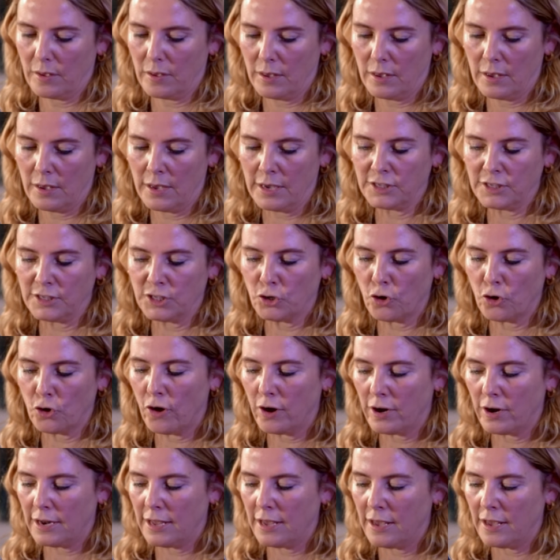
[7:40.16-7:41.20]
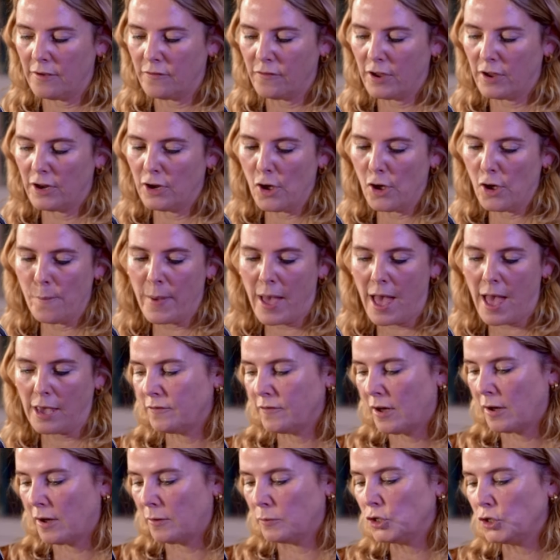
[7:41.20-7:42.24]
historically, if I look
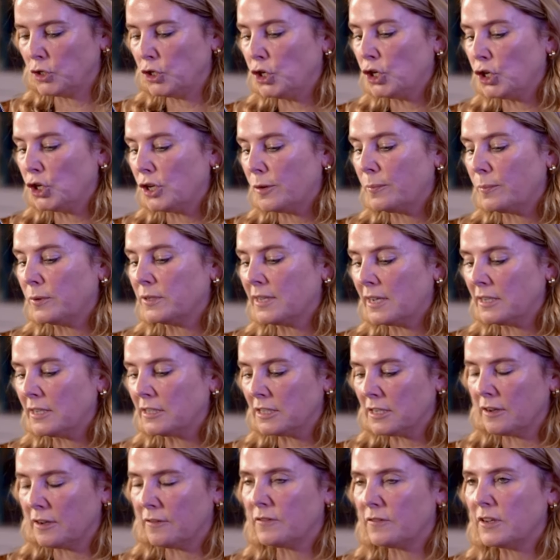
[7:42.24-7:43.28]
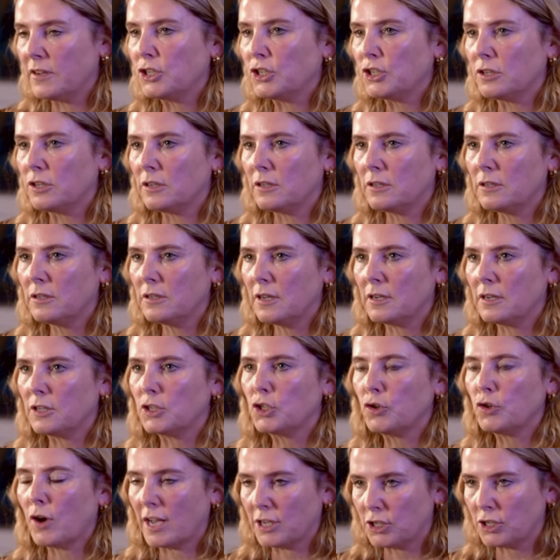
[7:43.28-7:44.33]
back, I was good at presenting a vision and a
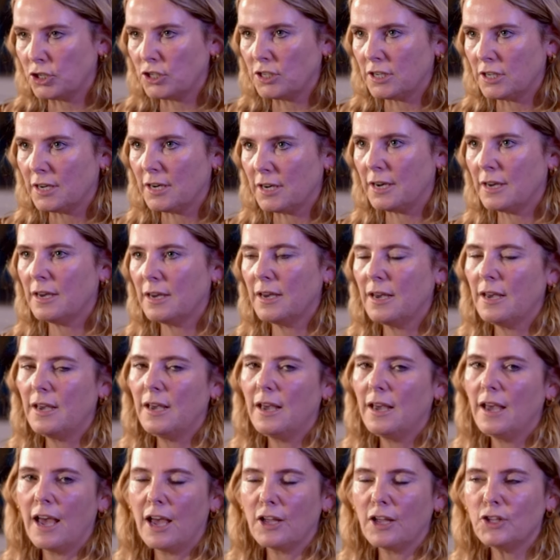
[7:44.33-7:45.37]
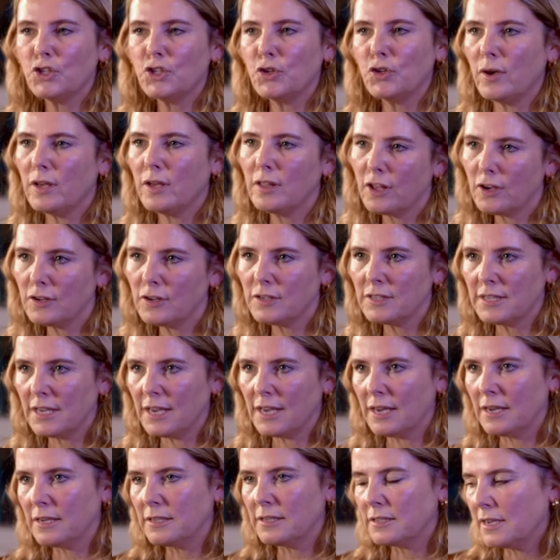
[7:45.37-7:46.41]
strategy and doing those
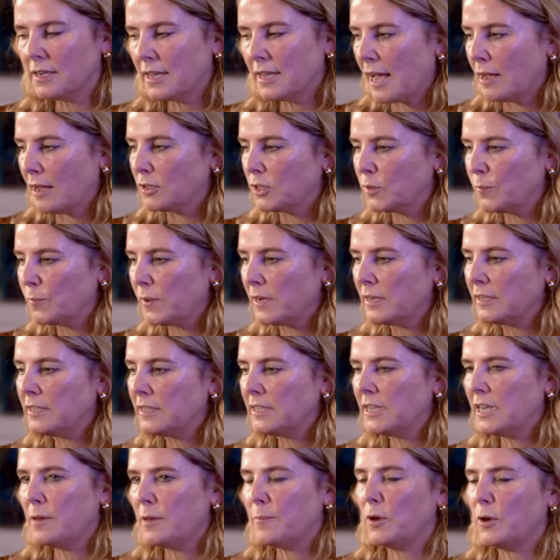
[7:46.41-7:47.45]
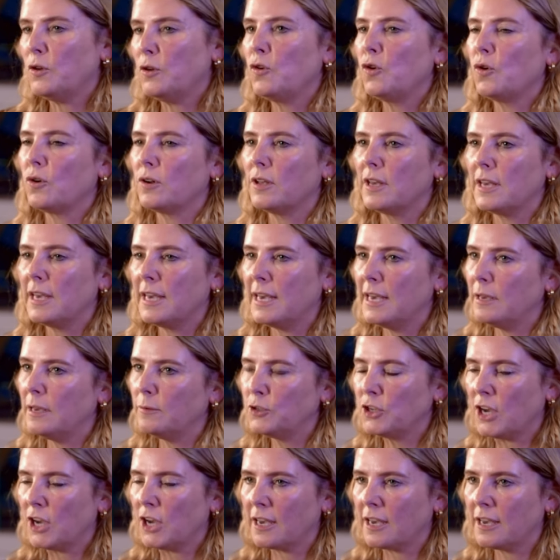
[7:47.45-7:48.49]
things and accountability, but you've got to
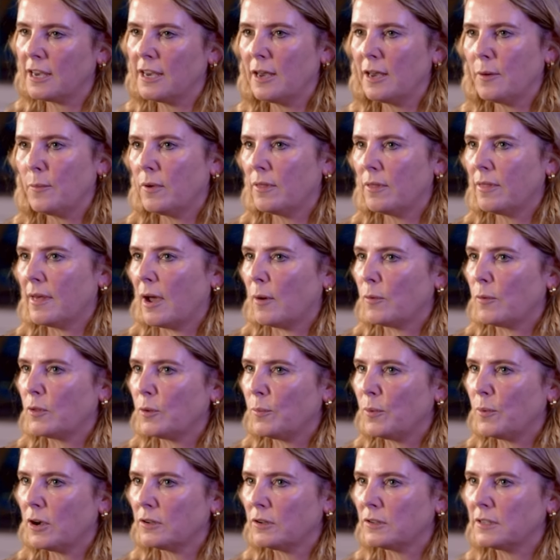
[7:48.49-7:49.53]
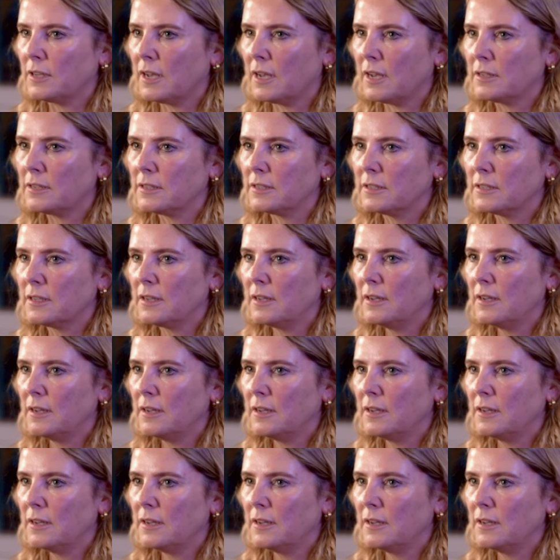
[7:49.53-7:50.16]
keep checking in with that, with the process.